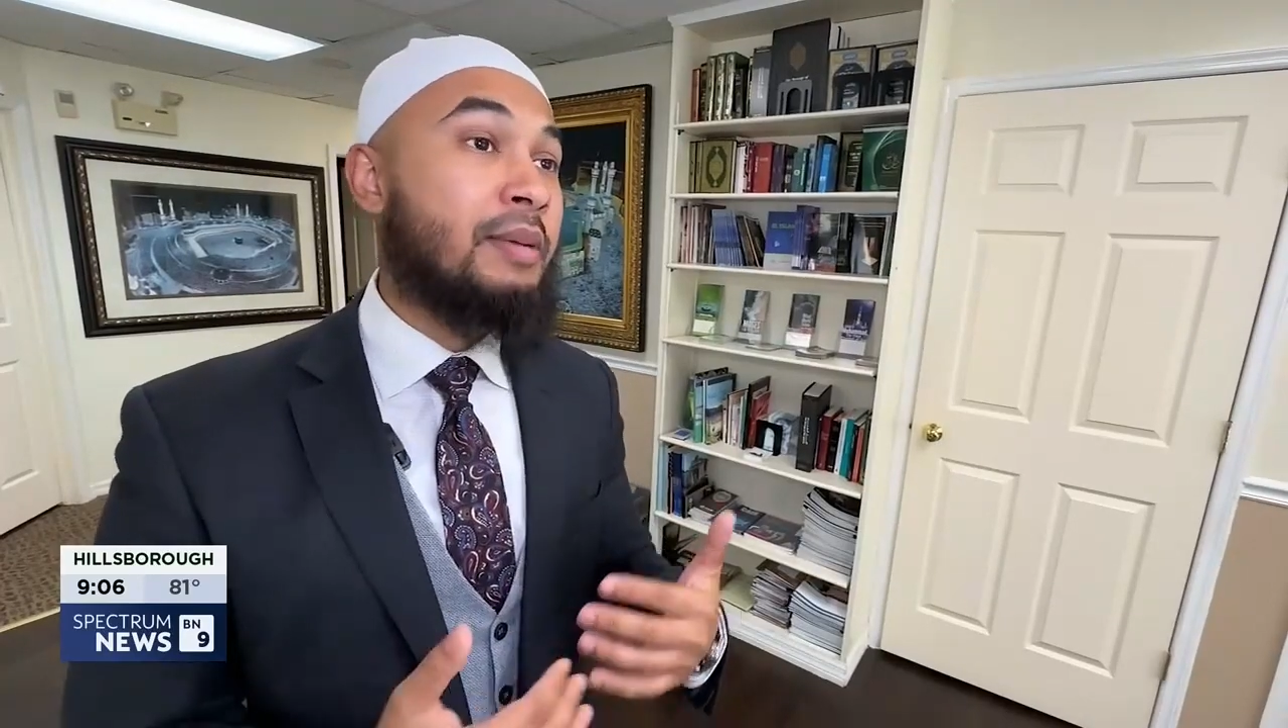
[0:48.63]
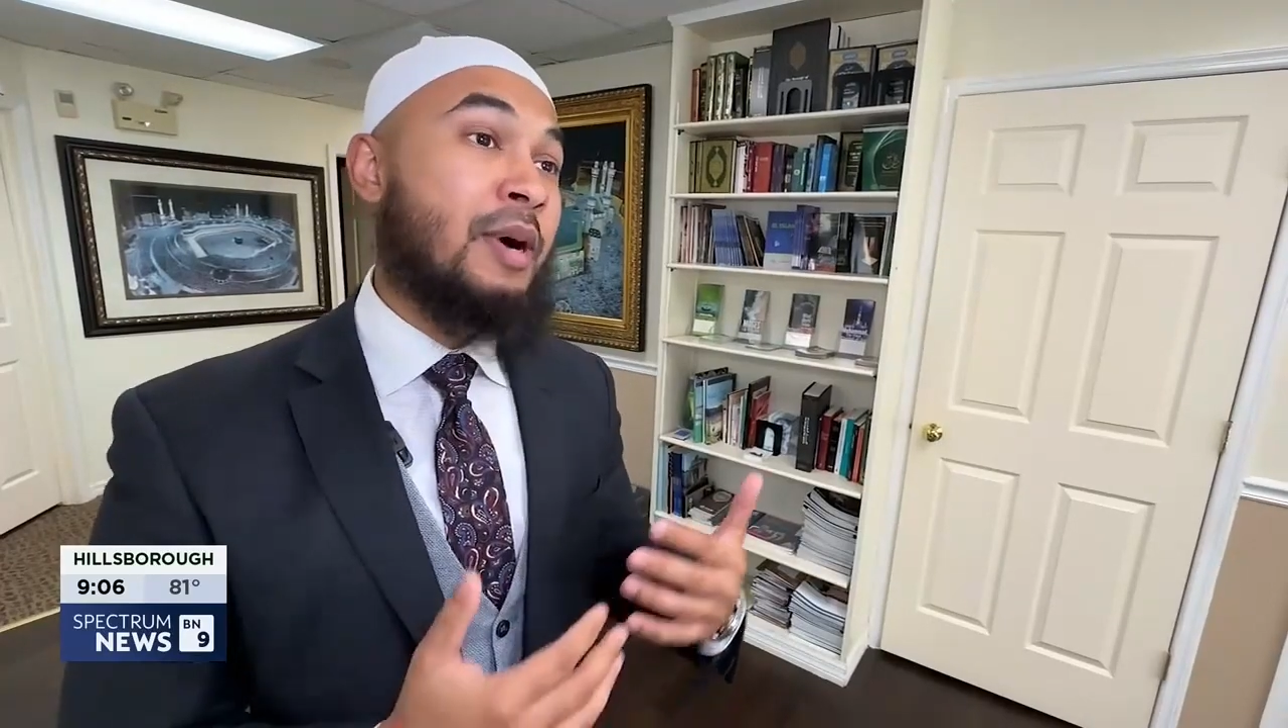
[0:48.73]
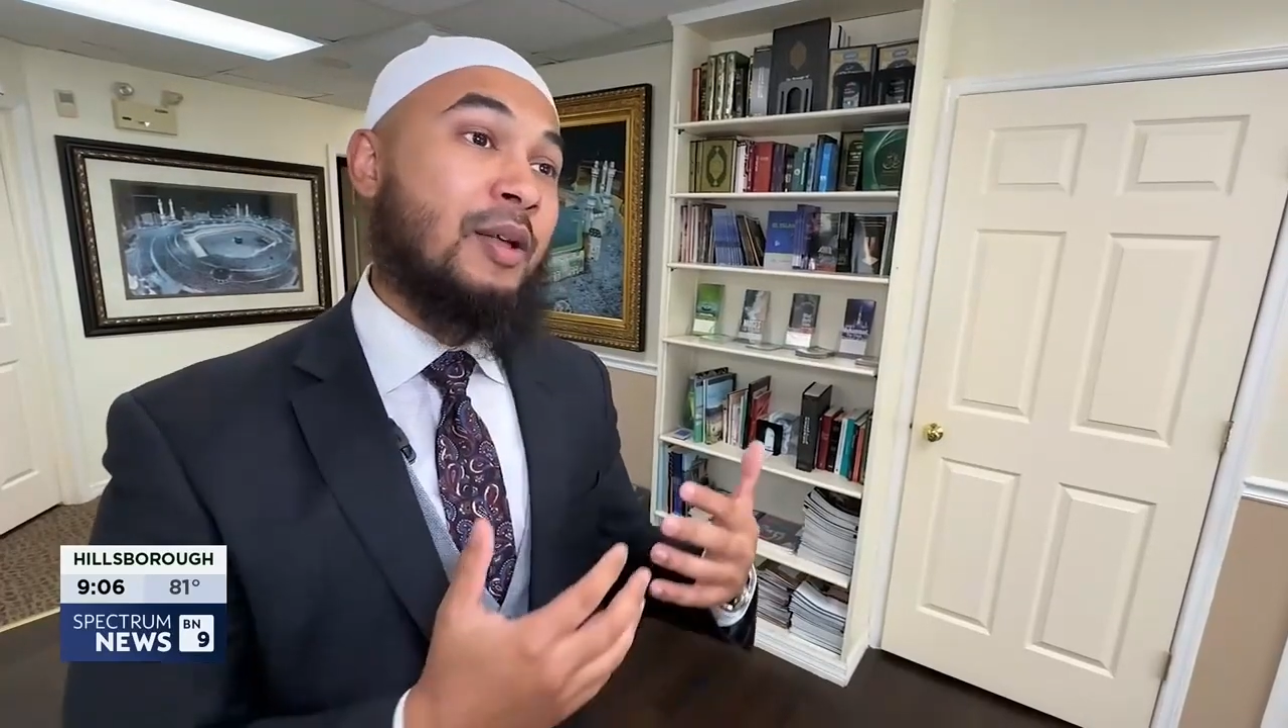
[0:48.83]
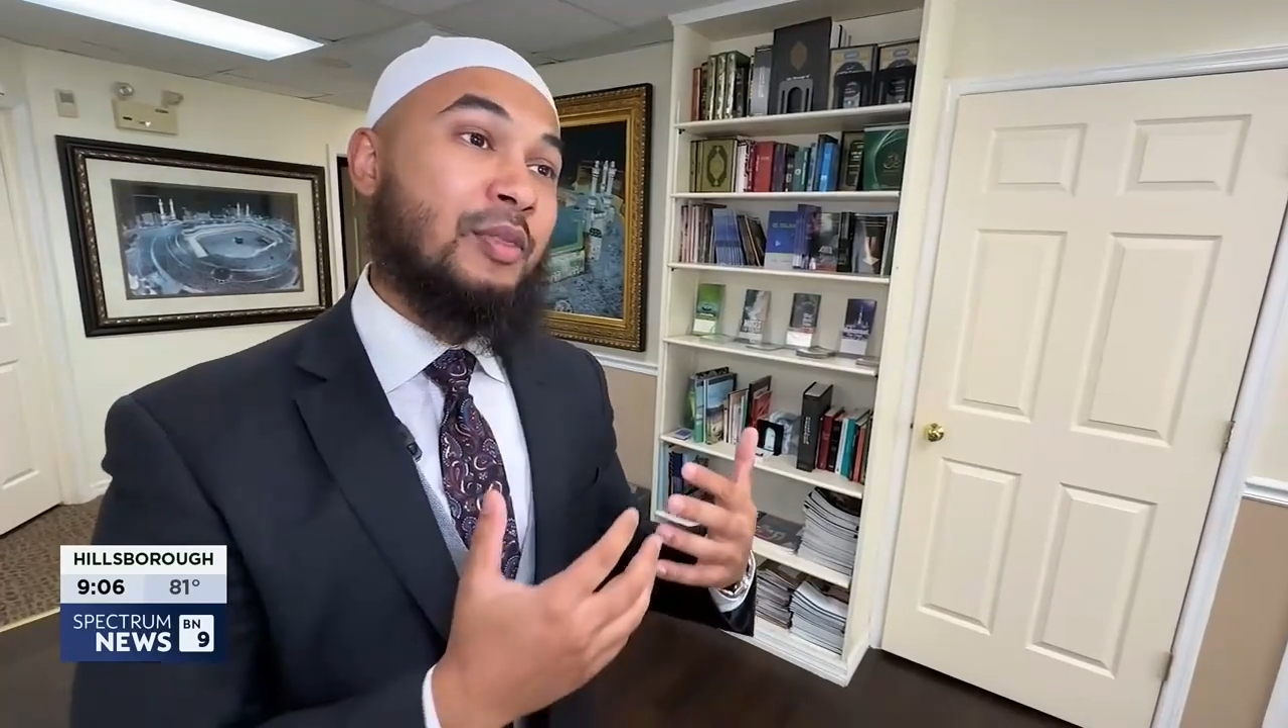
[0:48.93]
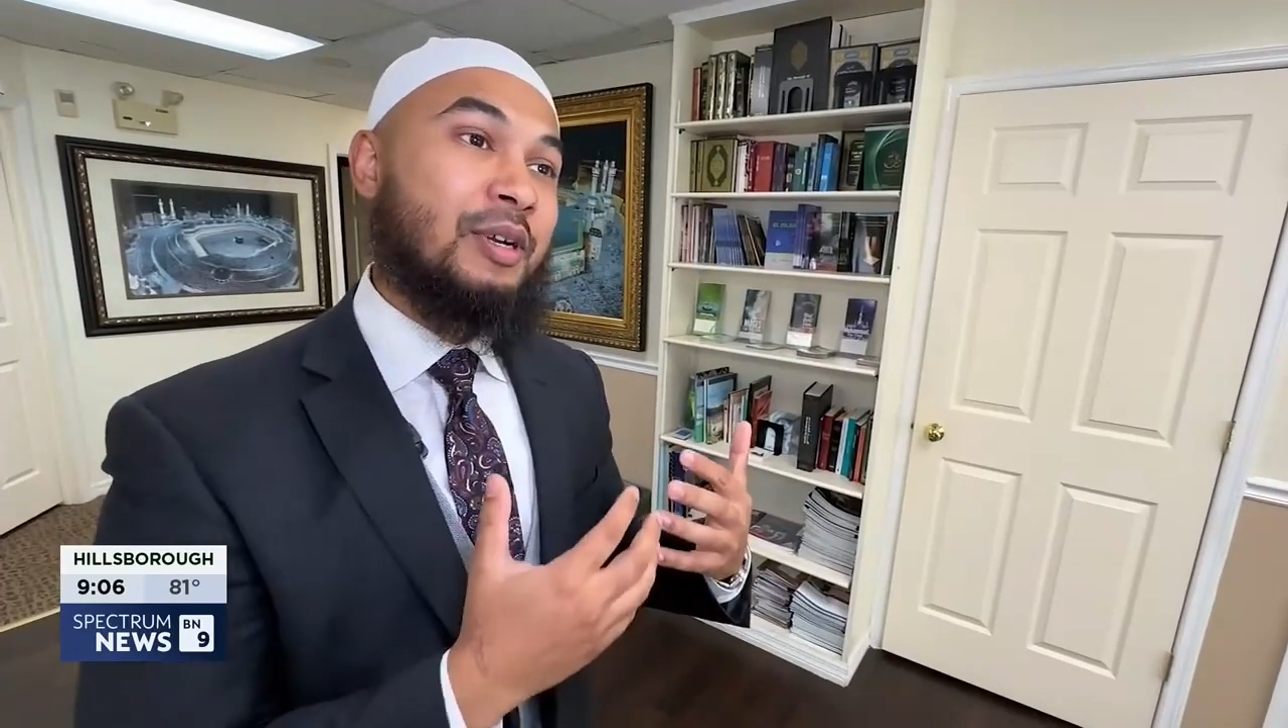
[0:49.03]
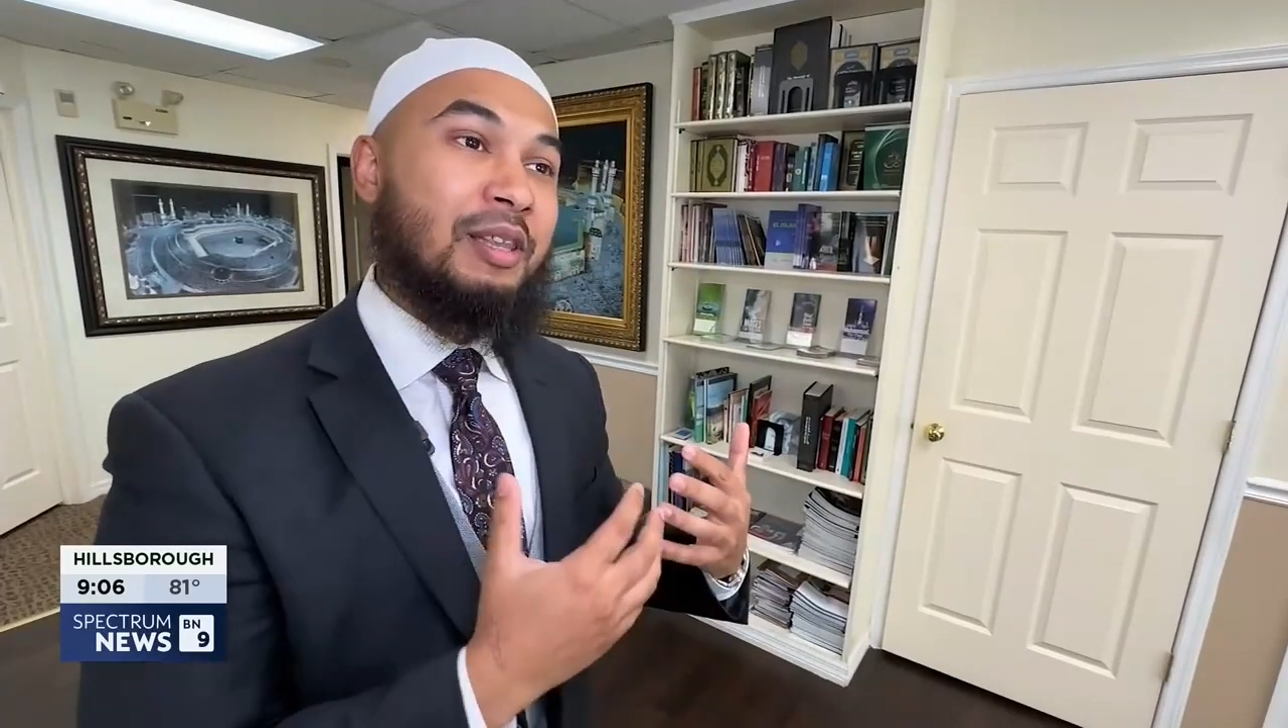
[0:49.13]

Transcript: about their